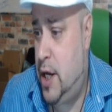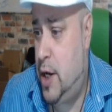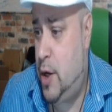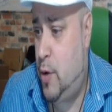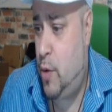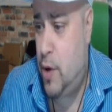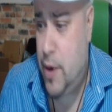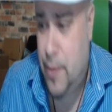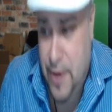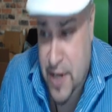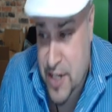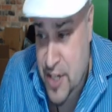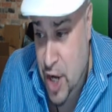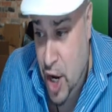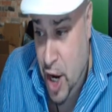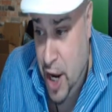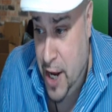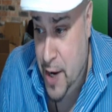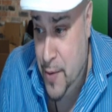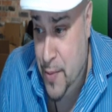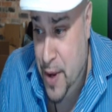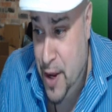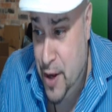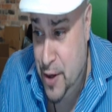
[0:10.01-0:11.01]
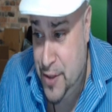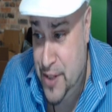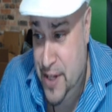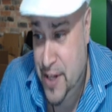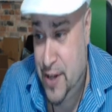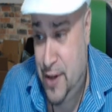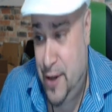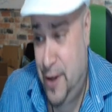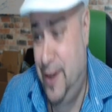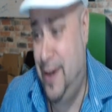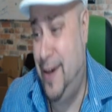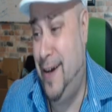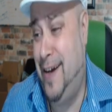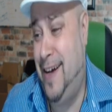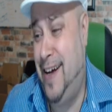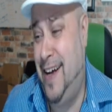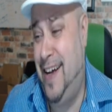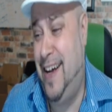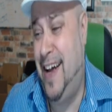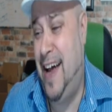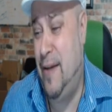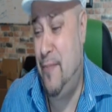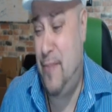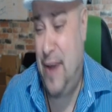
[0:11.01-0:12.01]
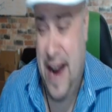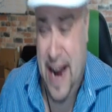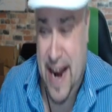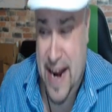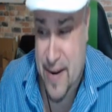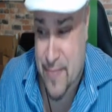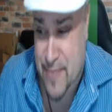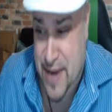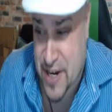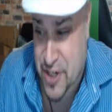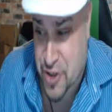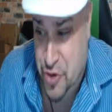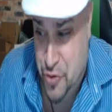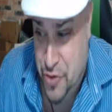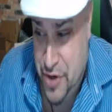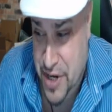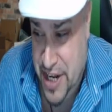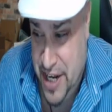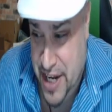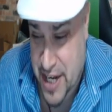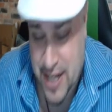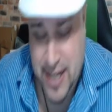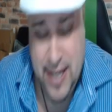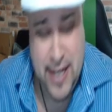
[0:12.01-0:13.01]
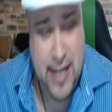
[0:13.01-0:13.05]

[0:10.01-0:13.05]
What am I talking about? Am I out of my tree?